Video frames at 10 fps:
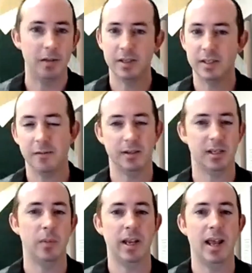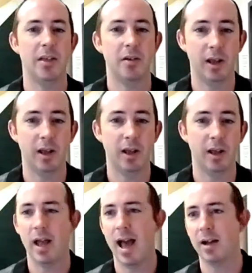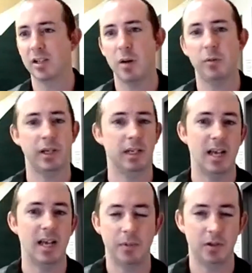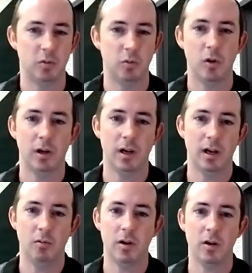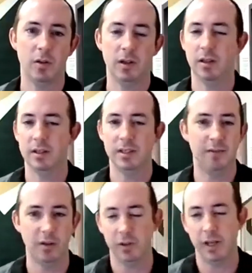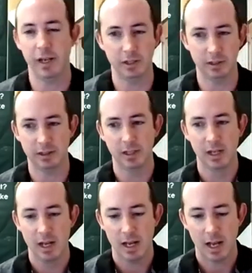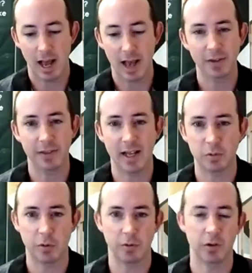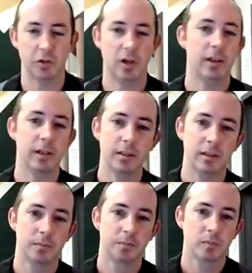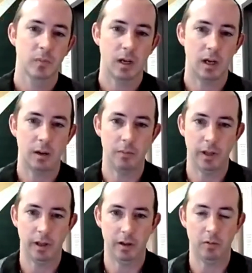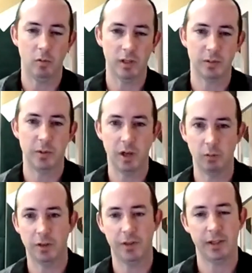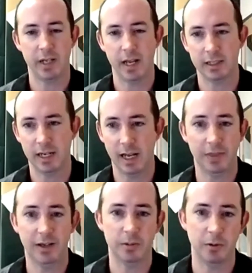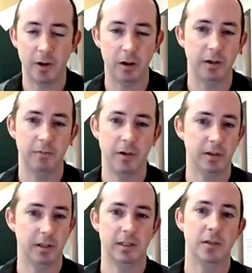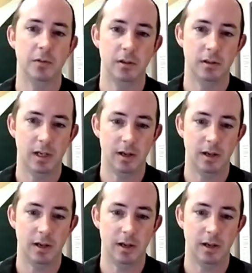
this stuff is coming together. Again, how does public acceptance work? What are the safety implications? I think that's where the real strength is, and what's been done with the think tanks. And I think it's been very, very successful.